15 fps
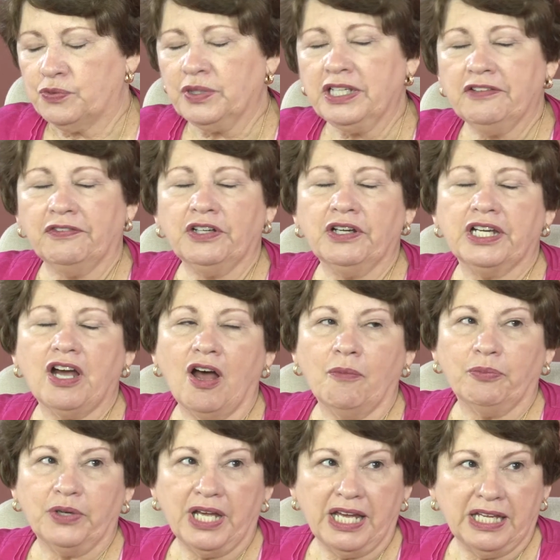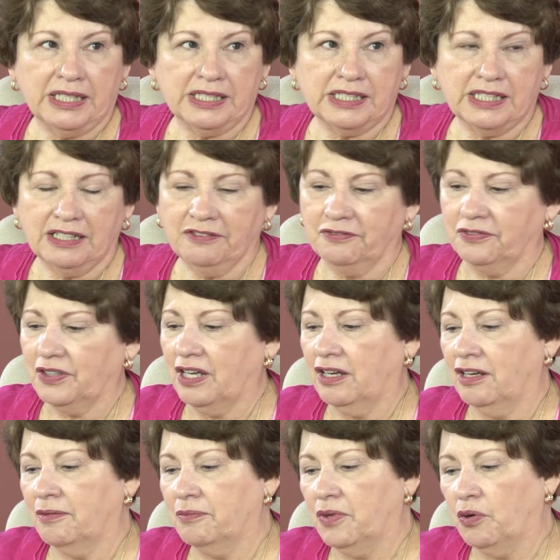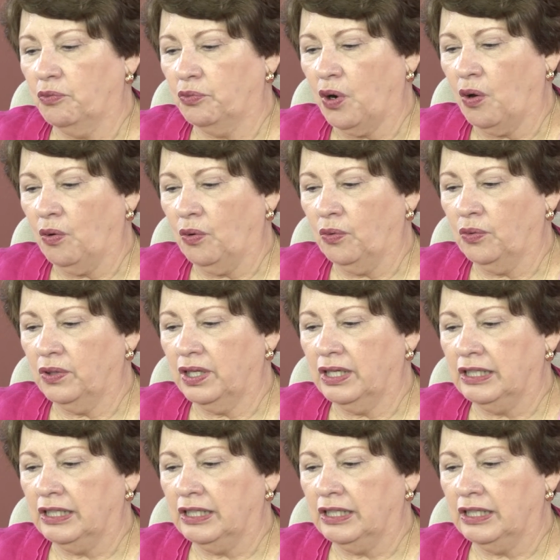really a very comprehensive role.